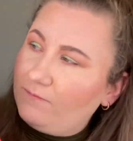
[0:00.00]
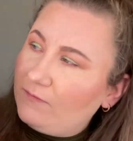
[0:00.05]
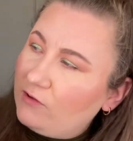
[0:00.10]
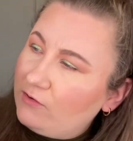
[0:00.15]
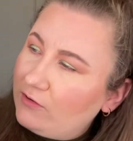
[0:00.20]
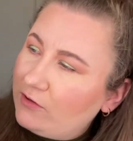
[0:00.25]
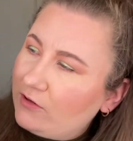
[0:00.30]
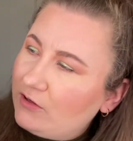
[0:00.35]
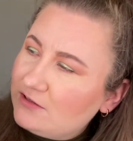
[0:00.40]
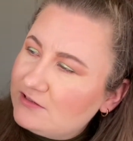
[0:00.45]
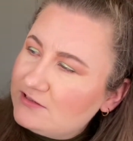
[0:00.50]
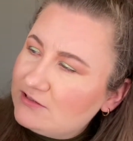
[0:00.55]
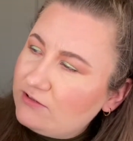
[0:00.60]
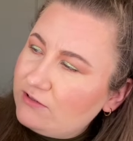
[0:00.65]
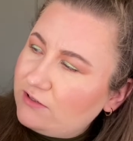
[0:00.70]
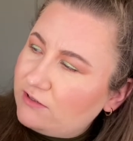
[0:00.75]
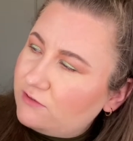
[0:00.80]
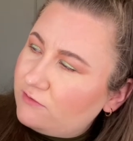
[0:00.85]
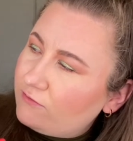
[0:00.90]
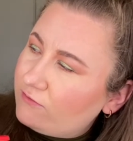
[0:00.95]
You could also
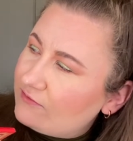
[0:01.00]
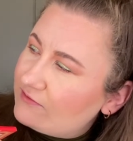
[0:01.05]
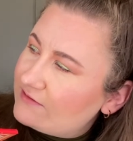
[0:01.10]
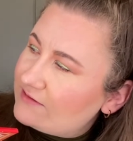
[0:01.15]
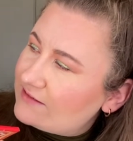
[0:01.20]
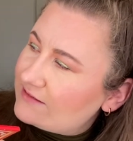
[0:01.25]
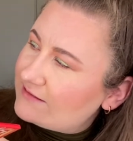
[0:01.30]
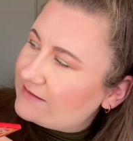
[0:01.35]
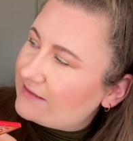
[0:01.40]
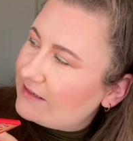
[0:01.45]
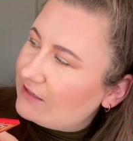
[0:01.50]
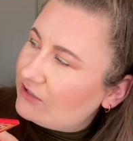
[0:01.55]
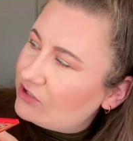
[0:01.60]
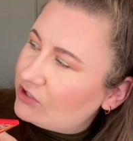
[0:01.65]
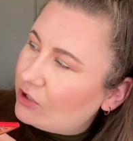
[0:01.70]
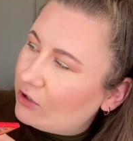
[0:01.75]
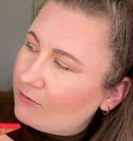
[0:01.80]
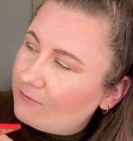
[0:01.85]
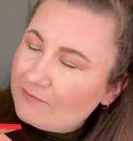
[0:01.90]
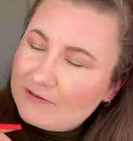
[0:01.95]
use this like
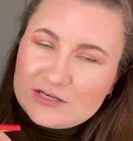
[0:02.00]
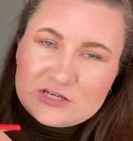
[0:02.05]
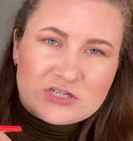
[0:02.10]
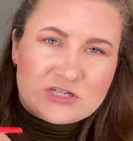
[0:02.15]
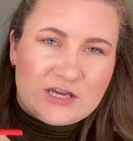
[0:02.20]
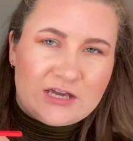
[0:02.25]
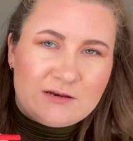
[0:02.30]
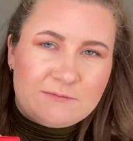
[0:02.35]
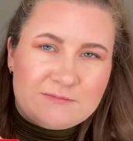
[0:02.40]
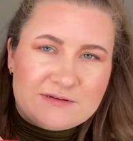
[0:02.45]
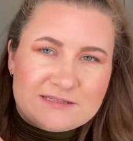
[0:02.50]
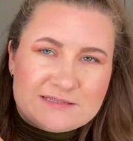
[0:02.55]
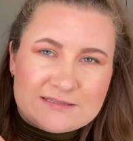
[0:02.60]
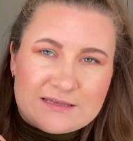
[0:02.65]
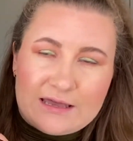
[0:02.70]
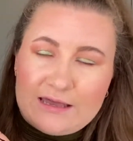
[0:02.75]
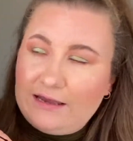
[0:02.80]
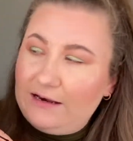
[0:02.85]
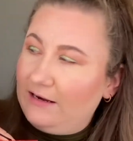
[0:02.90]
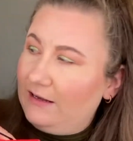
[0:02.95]
taupey shade
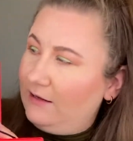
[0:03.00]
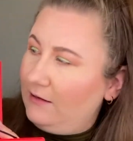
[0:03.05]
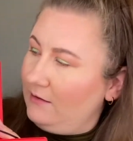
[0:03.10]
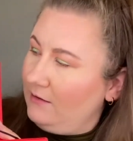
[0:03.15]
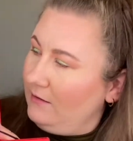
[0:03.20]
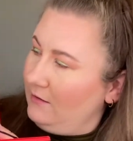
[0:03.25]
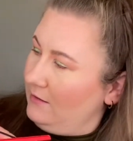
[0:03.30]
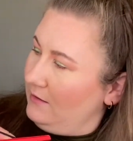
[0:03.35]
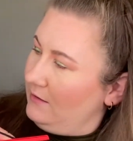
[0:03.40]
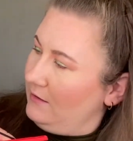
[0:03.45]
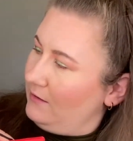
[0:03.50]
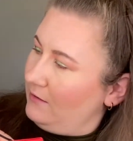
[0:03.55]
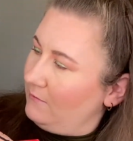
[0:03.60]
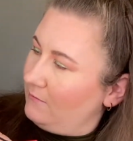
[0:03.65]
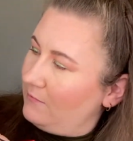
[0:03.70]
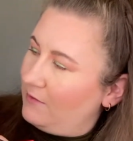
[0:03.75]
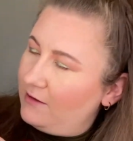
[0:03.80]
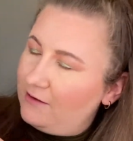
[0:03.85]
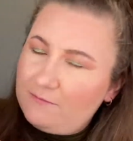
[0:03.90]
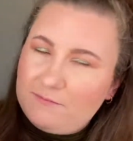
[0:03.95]
beside it,
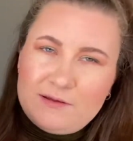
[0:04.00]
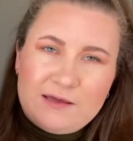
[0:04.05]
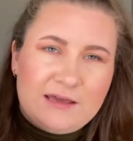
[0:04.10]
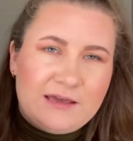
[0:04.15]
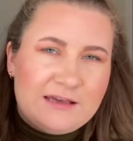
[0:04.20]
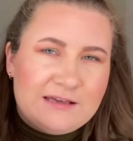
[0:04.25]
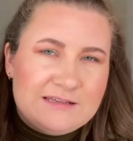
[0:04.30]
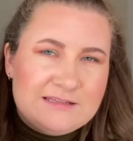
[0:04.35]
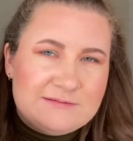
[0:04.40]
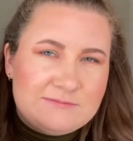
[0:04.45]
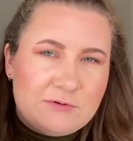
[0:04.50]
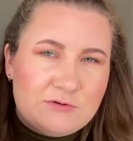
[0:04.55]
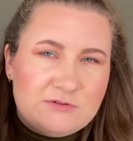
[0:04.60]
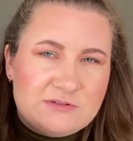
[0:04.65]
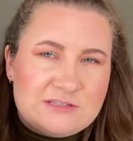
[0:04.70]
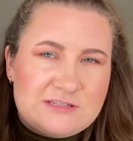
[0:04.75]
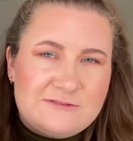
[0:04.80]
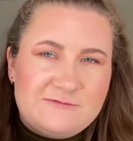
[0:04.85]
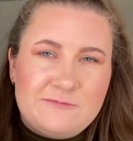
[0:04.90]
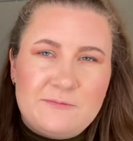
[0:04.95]
but because
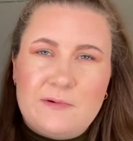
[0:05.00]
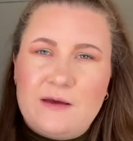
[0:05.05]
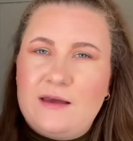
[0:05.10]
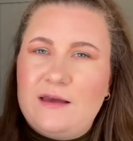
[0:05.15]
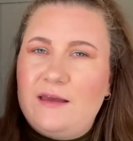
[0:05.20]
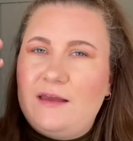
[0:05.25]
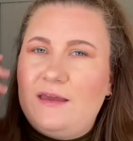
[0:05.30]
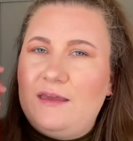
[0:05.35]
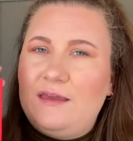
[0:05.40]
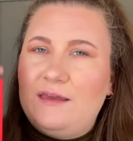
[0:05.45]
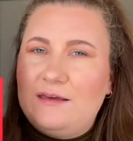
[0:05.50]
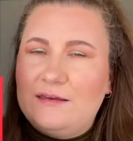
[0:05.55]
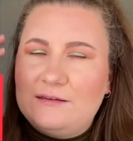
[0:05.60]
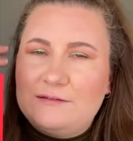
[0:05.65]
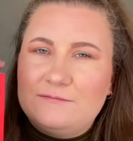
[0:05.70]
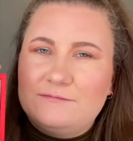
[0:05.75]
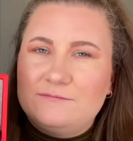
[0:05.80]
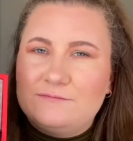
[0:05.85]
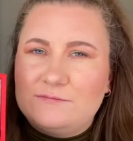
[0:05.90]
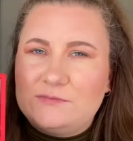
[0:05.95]
most of my
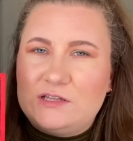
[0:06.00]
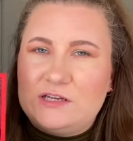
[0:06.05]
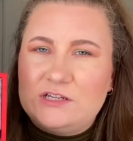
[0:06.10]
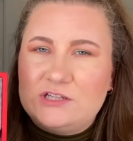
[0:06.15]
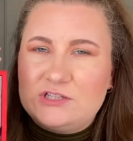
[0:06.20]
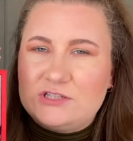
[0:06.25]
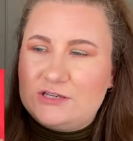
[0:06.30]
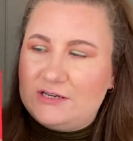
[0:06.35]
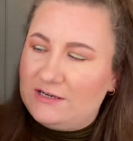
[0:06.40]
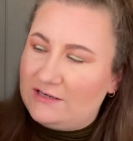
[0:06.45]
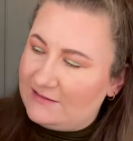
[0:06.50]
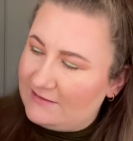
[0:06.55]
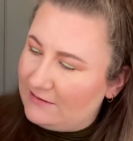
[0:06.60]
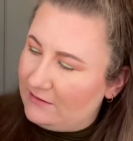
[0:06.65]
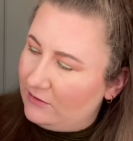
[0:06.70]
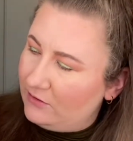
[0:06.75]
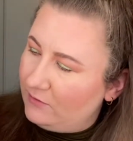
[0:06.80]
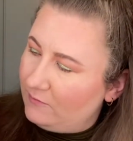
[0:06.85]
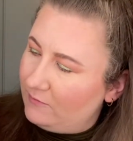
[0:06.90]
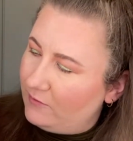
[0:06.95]
blush is a
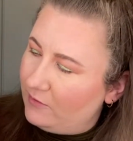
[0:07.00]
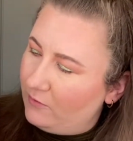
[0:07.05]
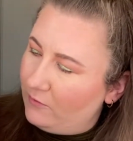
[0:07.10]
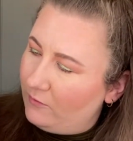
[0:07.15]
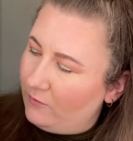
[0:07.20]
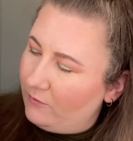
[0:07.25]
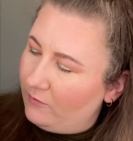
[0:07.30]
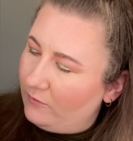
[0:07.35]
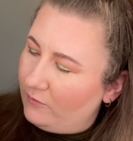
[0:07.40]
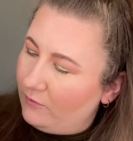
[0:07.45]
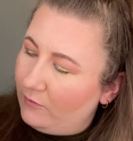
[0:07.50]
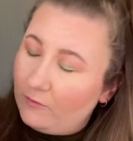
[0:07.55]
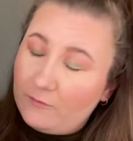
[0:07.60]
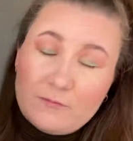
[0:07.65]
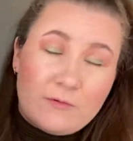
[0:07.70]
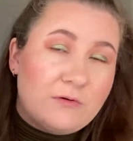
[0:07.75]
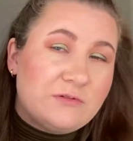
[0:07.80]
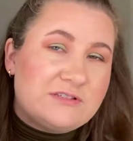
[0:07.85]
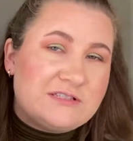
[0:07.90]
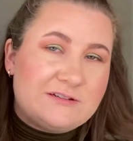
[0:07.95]
little bit, or
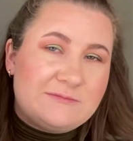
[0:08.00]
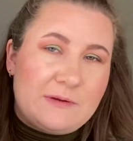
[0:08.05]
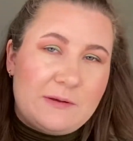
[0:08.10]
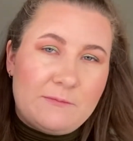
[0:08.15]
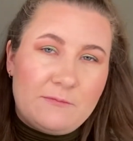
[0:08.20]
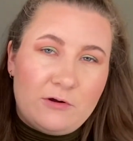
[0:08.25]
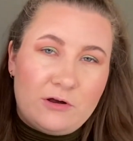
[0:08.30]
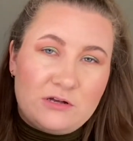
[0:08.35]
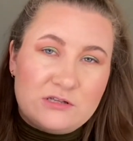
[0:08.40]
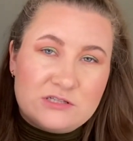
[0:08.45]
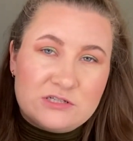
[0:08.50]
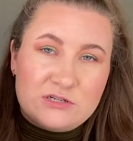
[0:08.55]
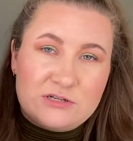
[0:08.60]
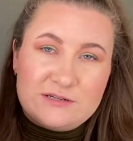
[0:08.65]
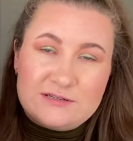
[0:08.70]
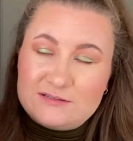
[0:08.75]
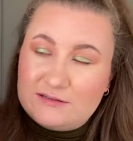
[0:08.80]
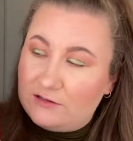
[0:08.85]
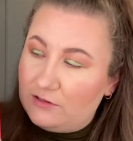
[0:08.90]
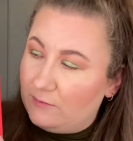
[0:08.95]
most of my bronzer
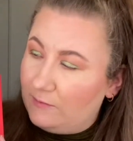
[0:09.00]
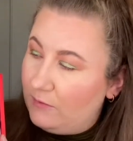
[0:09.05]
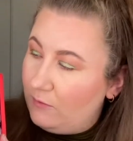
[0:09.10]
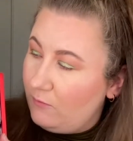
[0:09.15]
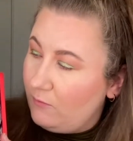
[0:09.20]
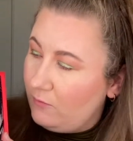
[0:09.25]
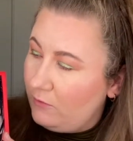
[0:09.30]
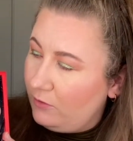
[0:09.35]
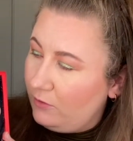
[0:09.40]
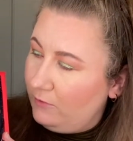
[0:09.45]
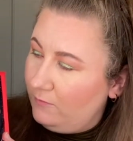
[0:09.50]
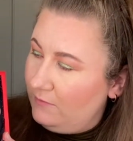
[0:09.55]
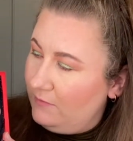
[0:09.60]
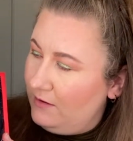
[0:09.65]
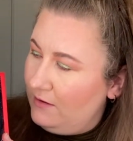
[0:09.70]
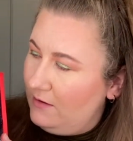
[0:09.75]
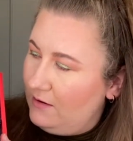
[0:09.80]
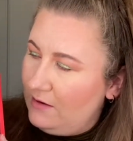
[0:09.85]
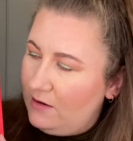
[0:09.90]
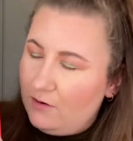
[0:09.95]
is a little bit warm,
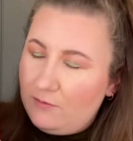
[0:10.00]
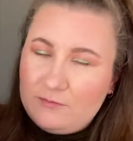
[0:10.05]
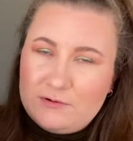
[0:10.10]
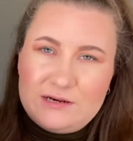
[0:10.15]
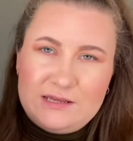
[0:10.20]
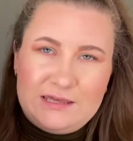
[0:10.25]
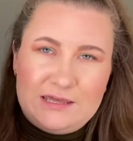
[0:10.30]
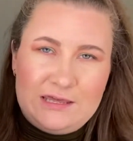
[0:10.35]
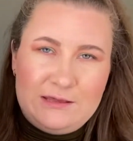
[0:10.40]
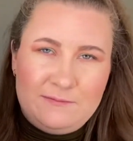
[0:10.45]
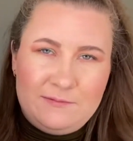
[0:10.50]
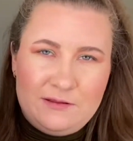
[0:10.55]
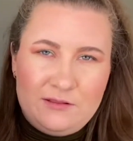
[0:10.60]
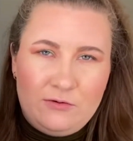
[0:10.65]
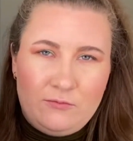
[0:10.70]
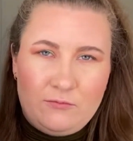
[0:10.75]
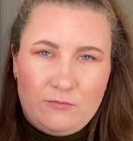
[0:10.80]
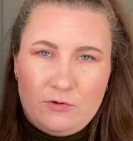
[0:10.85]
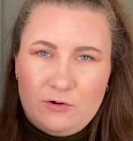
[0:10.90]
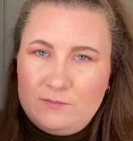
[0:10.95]
I wanna keep in
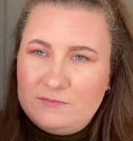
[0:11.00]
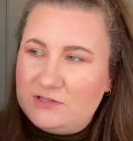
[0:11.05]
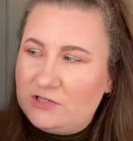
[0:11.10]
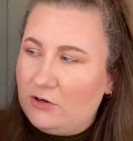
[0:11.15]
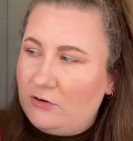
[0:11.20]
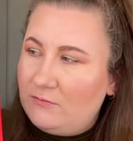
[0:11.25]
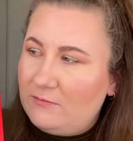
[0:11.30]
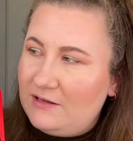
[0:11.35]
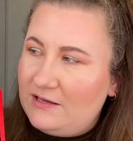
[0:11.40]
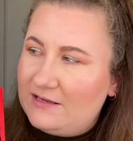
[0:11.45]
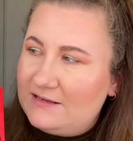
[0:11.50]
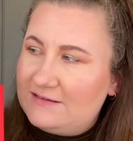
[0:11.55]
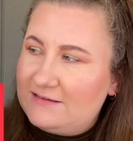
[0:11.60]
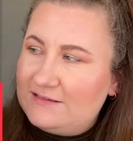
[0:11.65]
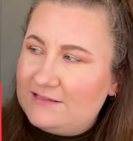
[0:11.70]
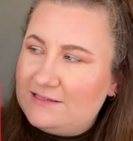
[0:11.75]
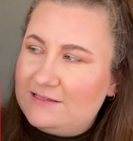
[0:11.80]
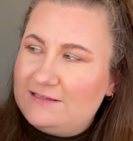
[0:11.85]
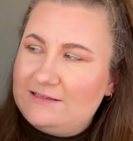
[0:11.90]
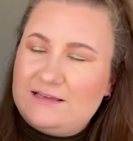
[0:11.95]
the warm tone because
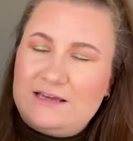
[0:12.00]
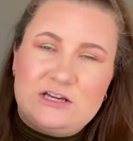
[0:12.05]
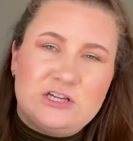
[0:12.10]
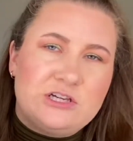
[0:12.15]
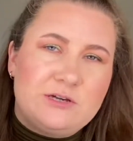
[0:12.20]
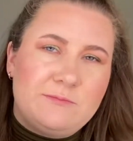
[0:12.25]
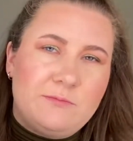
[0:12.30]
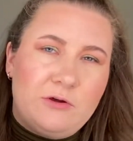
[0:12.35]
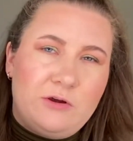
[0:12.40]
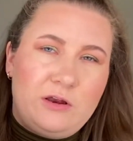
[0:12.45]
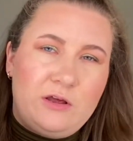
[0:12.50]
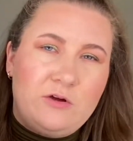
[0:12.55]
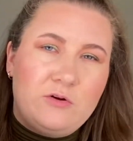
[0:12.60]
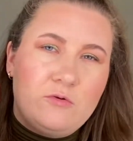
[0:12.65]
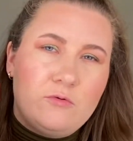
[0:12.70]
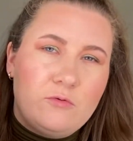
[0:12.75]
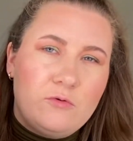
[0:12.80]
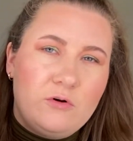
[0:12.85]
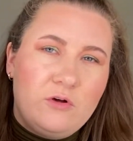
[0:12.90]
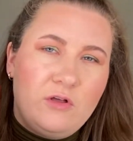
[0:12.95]
this is actually pretty
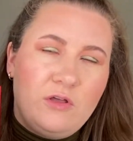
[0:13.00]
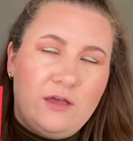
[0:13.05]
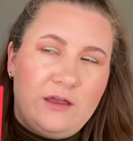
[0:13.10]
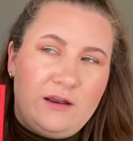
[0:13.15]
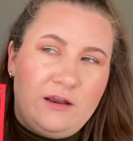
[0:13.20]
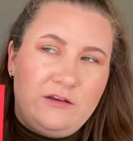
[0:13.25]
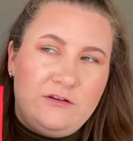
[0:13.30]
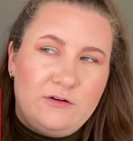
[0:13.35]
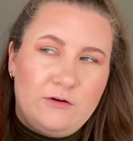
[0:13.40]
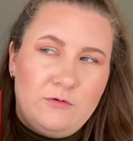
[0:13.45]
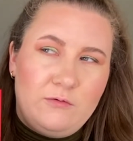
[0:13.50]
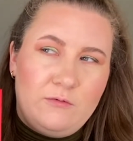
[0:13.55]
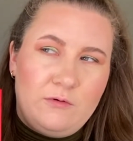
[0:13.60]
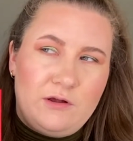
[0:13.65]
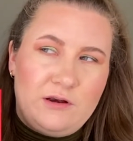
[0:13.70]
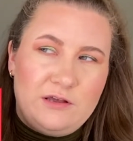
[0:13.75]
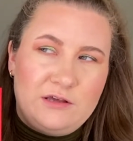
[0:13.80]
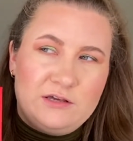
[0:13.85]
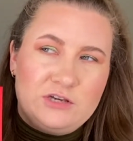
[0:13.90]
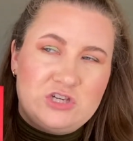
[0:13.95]
cool and I don't
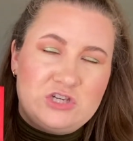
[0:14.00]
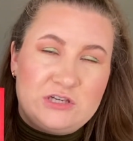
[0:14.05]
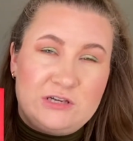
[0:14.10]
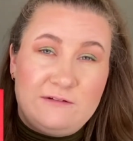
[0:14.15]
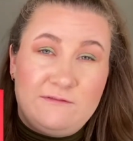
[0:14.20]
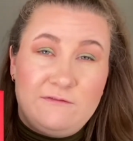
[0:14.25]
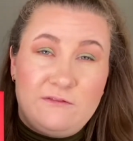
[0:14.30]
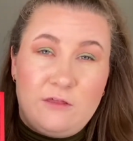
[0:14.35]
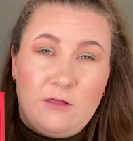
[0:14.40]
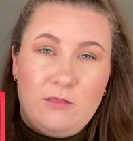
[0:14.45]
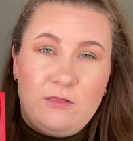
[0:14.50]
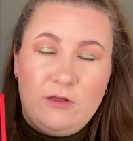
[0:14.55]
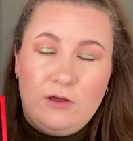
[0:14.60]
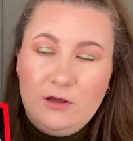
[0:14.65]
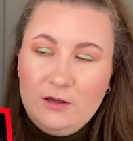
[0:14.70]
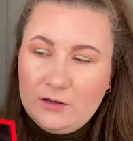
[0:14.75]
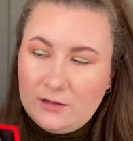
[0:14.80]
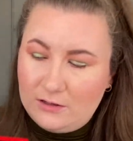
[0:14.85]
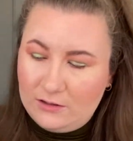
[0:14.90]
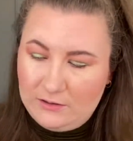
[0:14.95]
wanna shift the
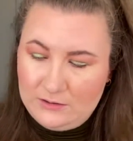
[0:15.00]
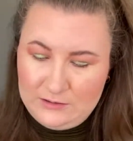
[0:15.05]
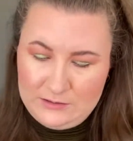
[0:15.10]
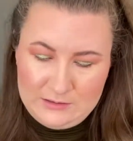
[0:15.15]
look.